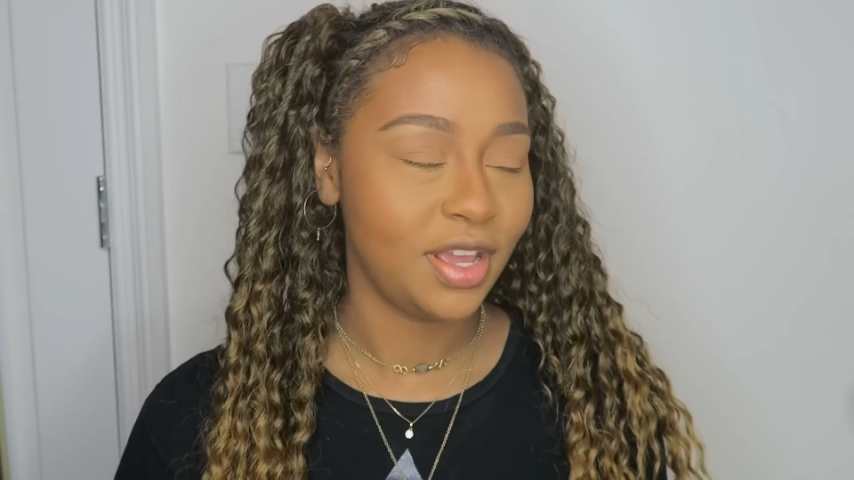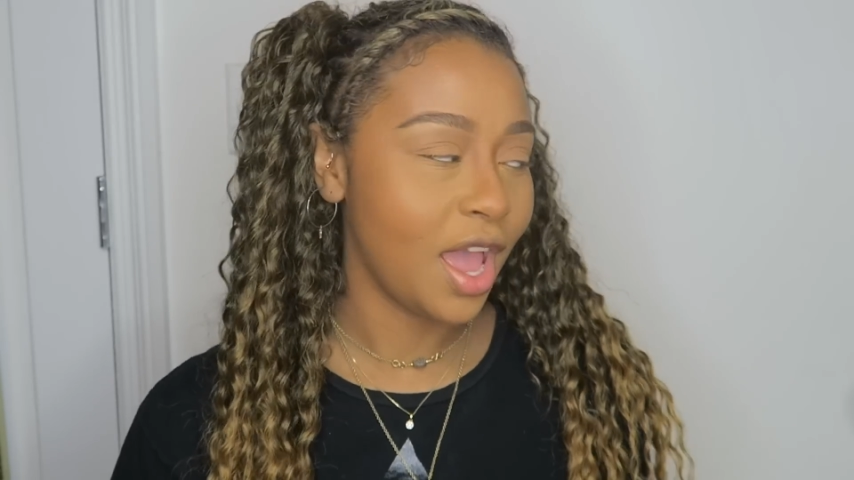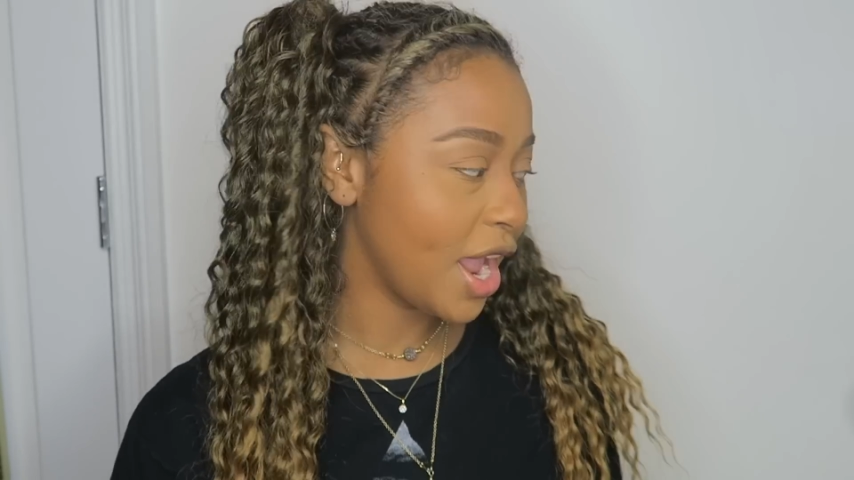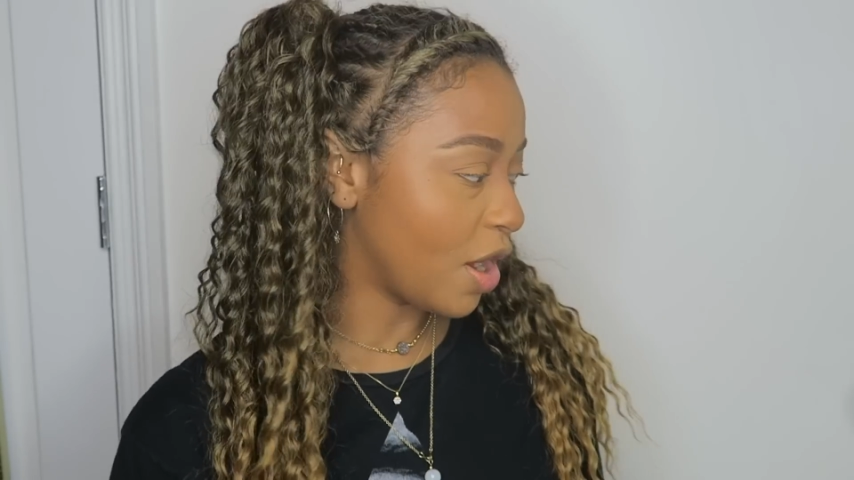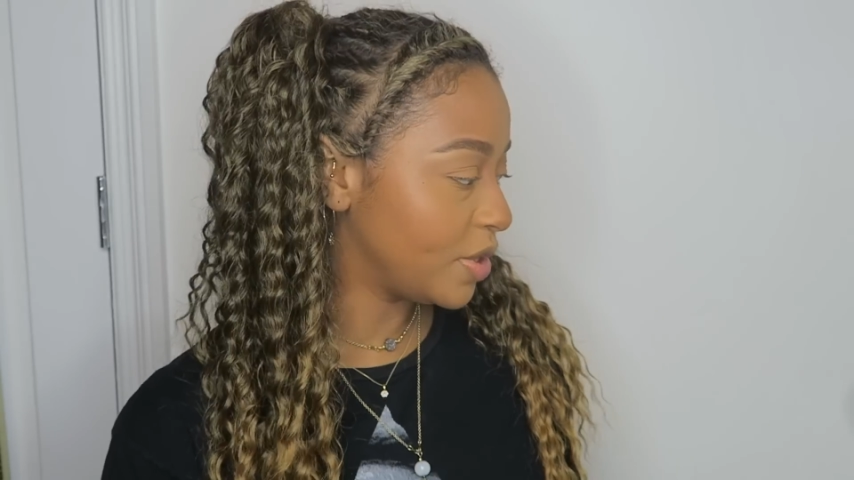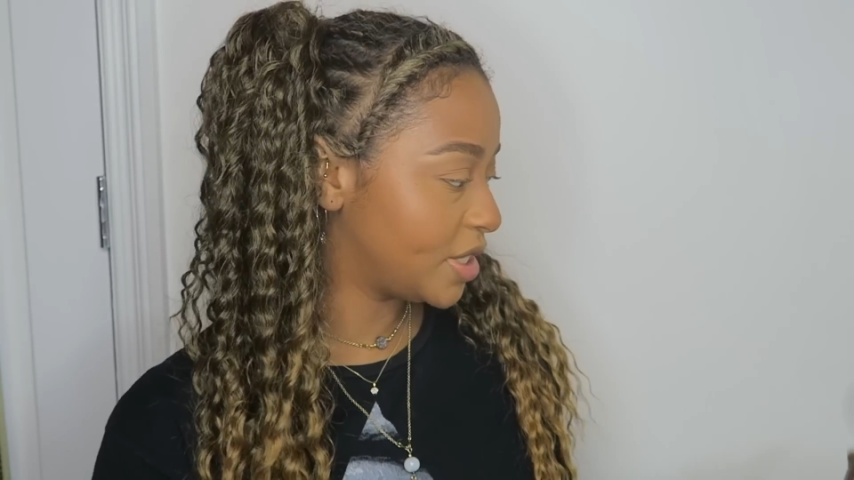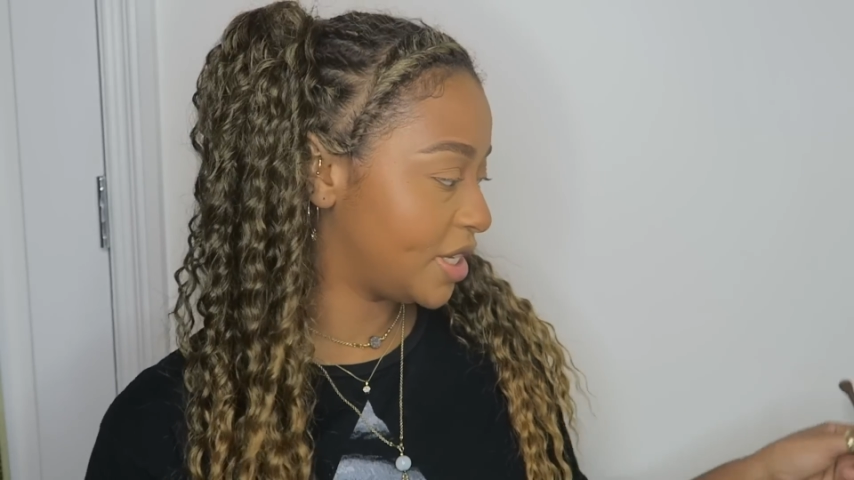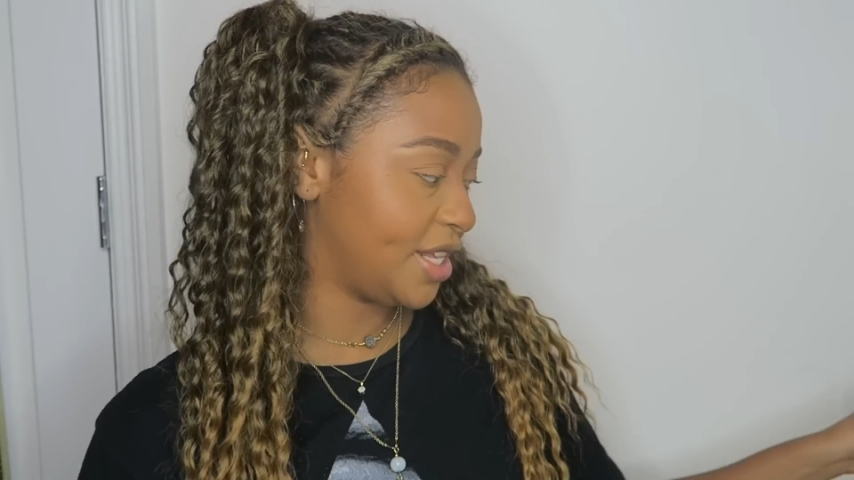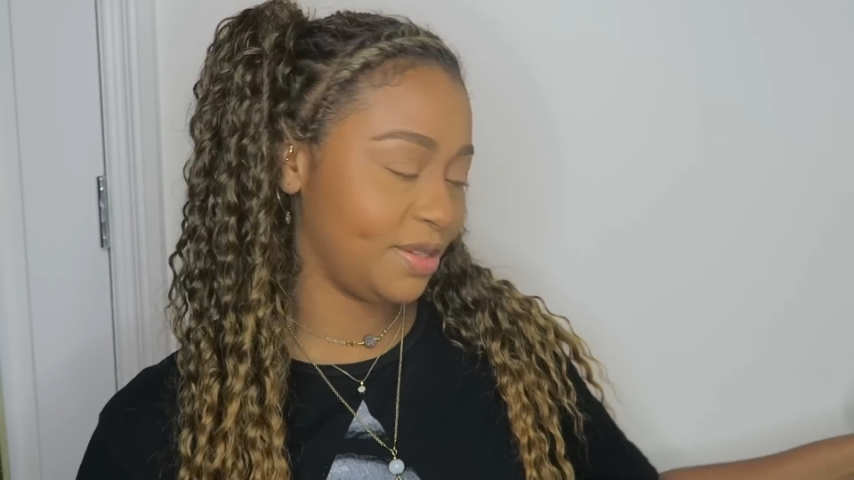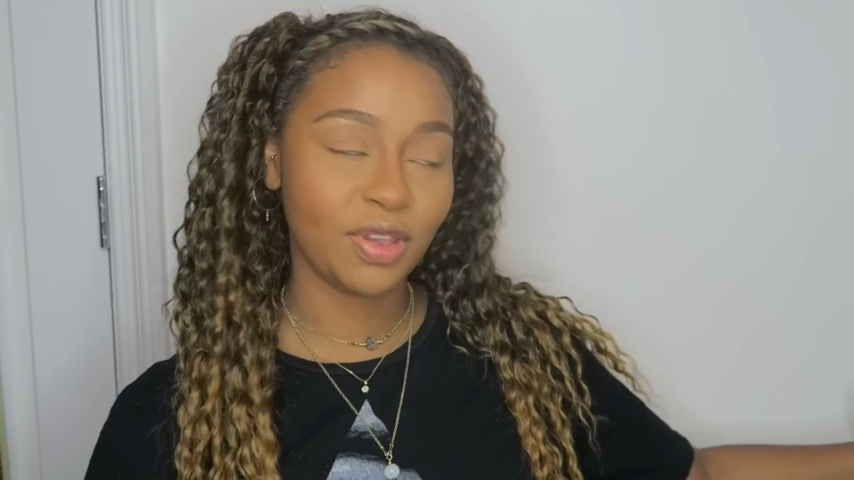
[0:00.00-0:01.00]
I always
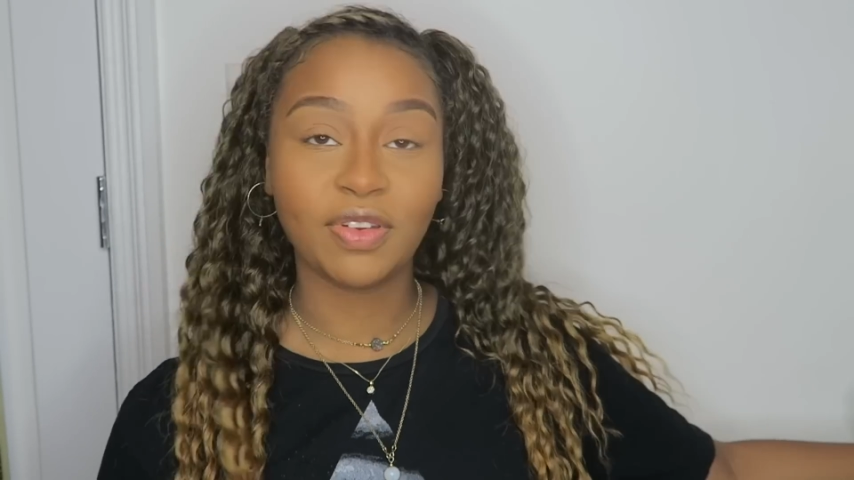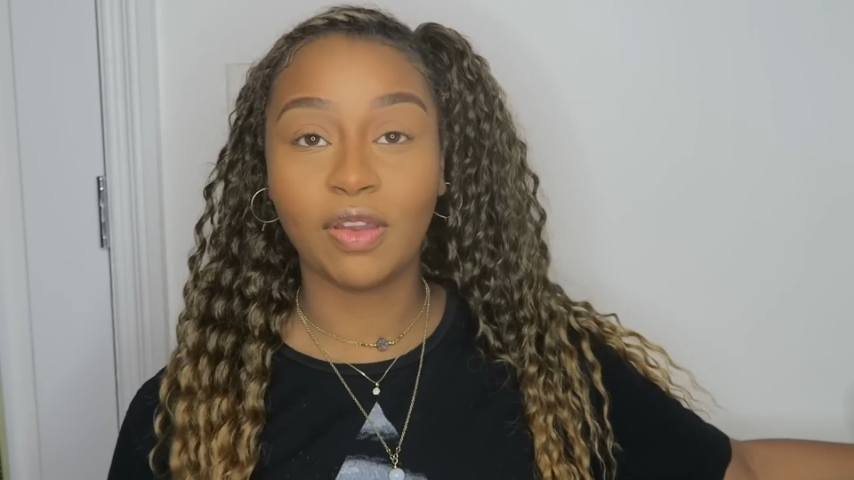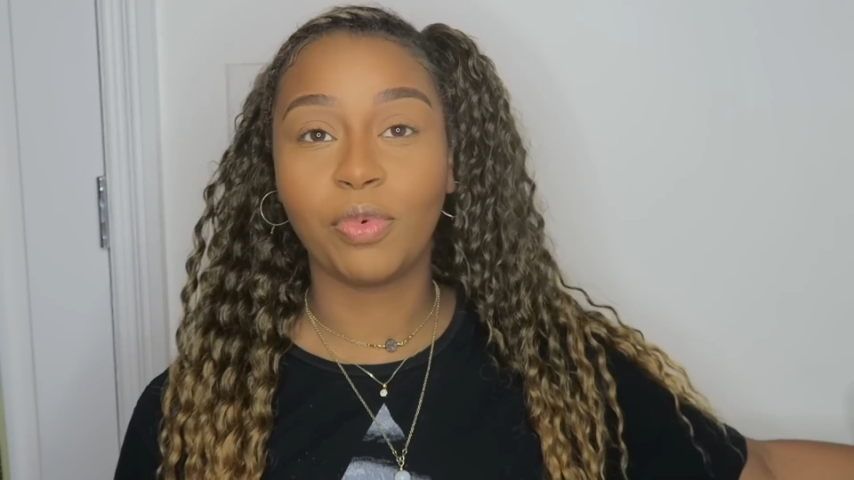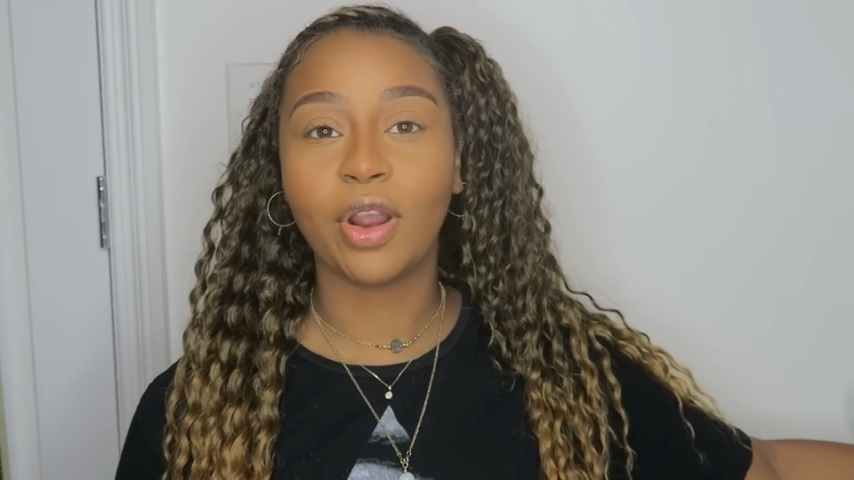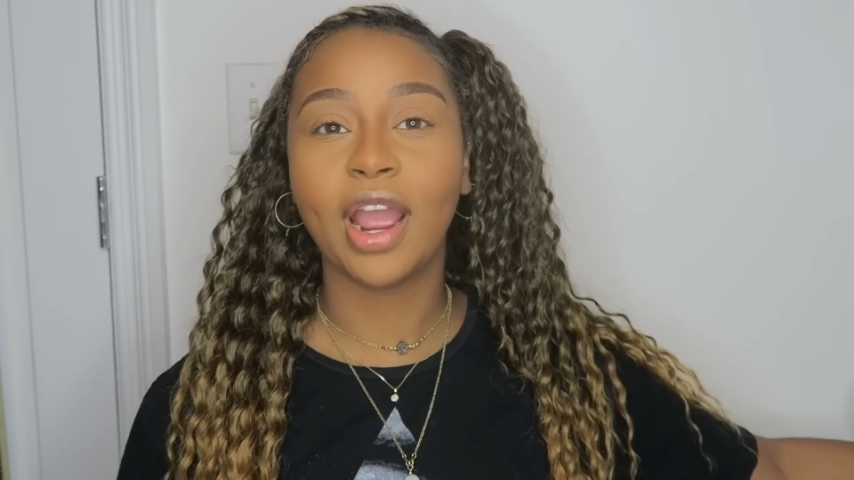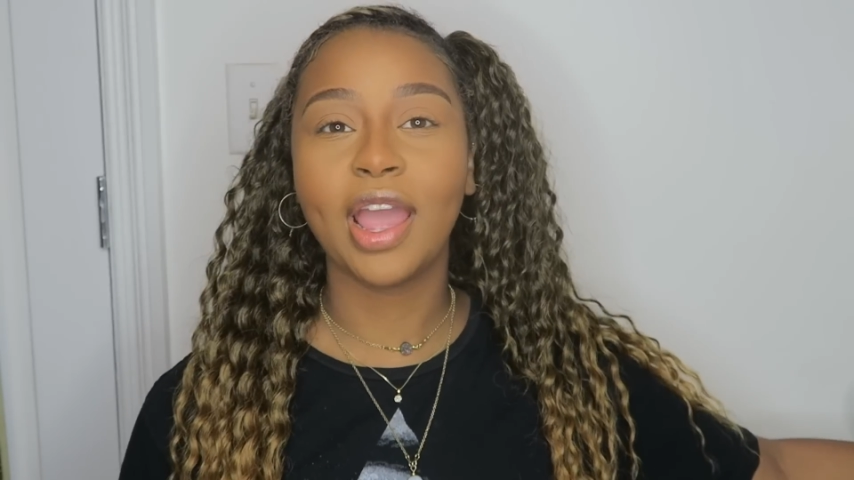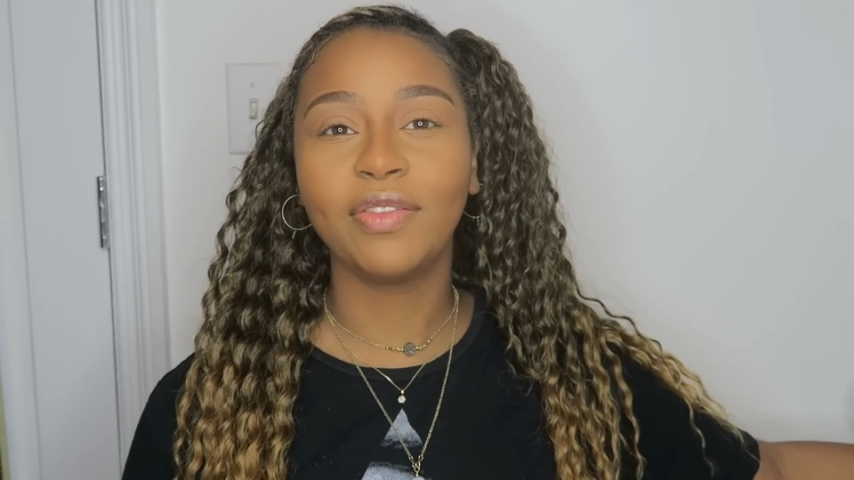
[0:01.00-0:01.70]
say this is my favorite part.